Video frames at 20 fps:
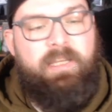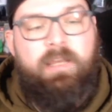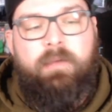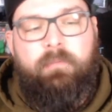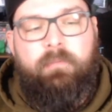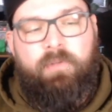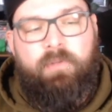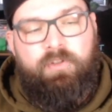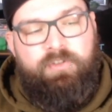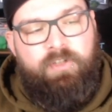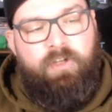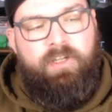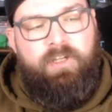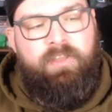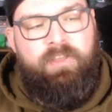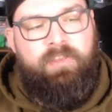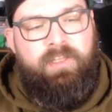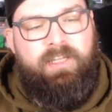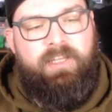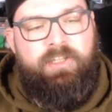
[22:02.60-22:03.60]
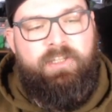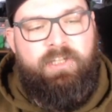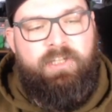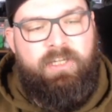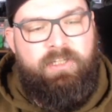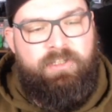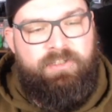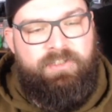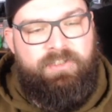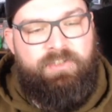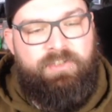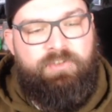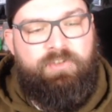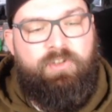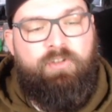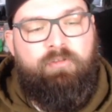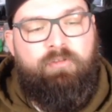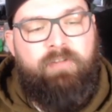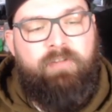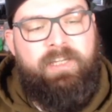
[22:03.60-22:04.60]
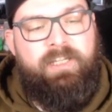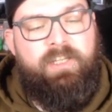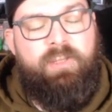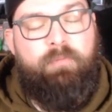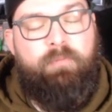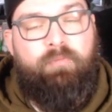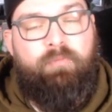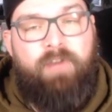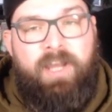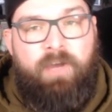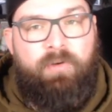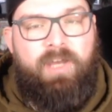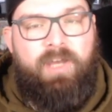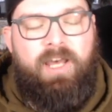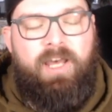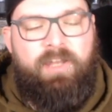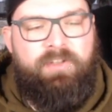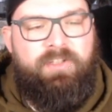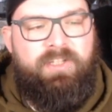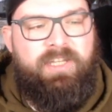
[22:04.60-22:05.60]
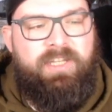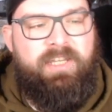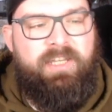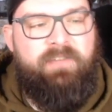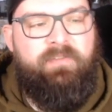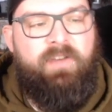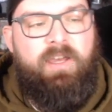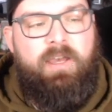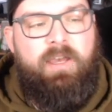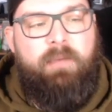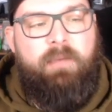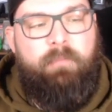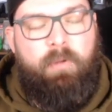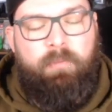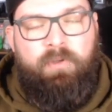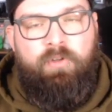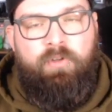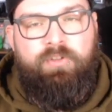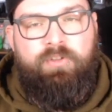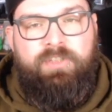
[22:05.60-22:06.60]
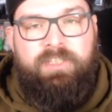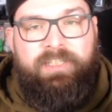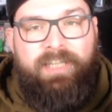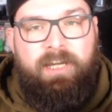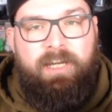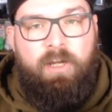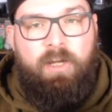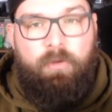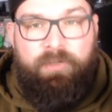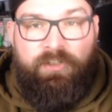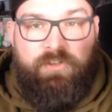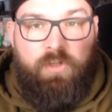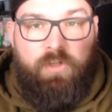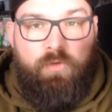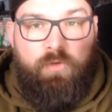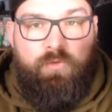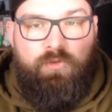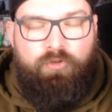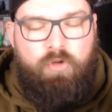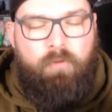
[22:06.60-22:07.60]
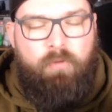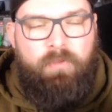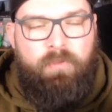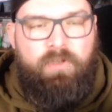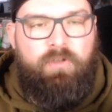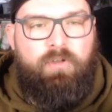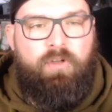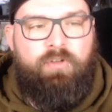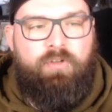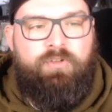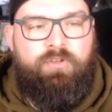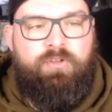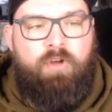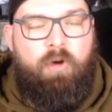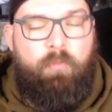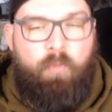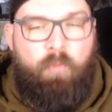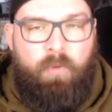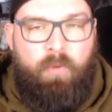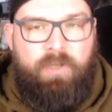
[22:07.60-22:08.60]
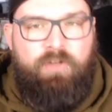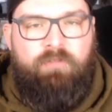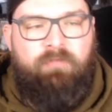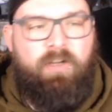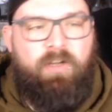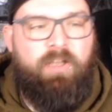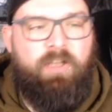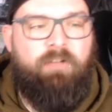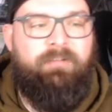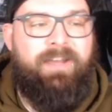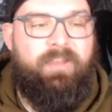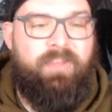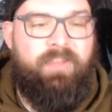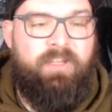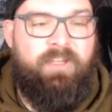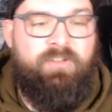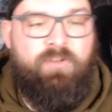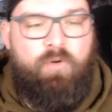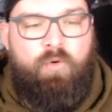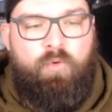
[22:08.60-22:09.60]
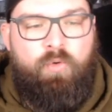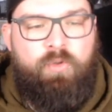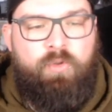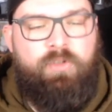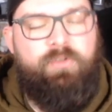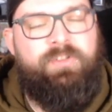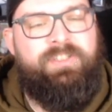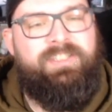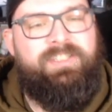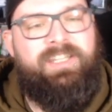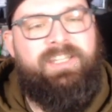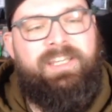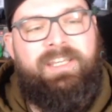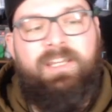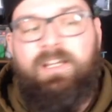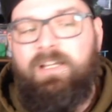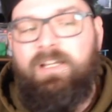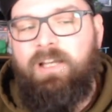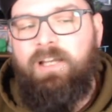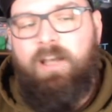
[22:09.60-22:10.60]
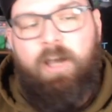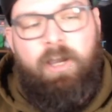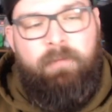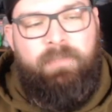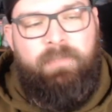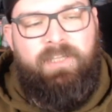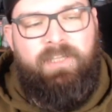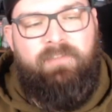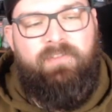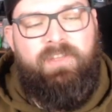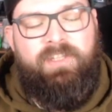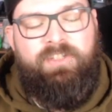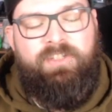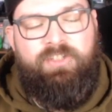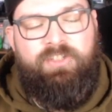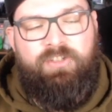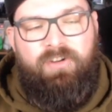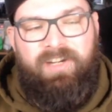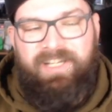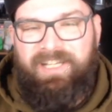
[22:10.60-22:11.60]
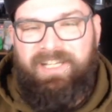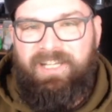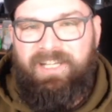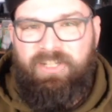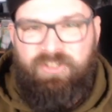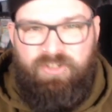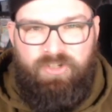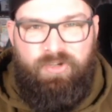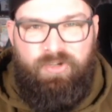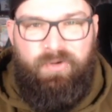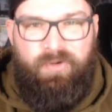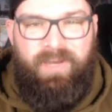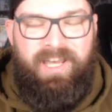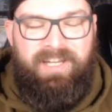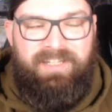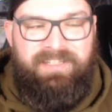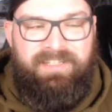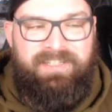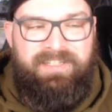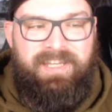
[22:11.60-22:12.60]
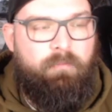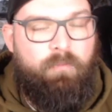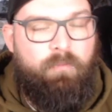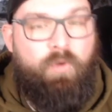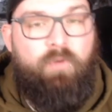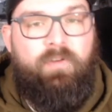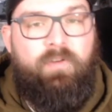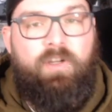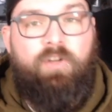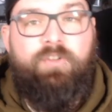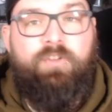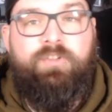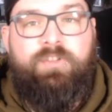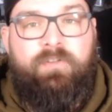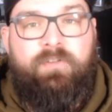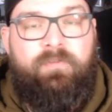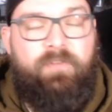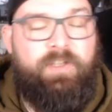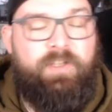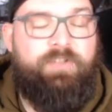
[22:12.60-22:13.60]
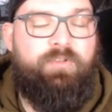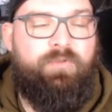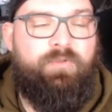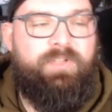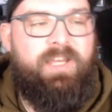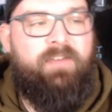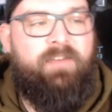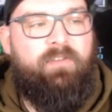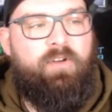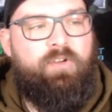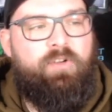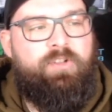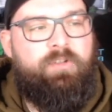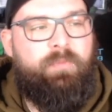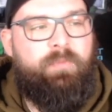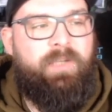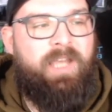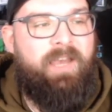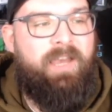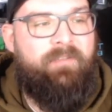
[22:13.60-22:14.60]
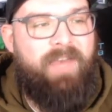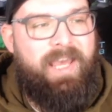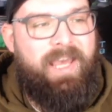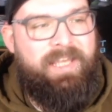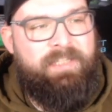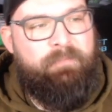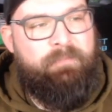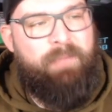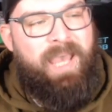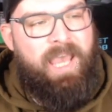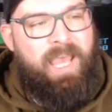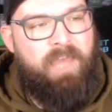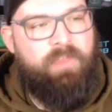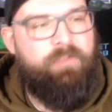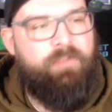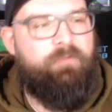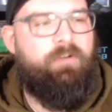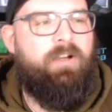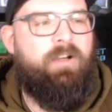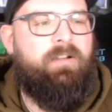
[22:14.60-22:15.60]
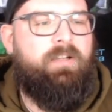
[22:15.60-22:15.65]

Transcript: because the only thing that changes is the green and the brown underneath, but because the yellow is so dominant on top, when you're running around, that's all you see. I'm giving this shiny a 2 out of 10. Moving on to Flittle's evolution, we have Espathra.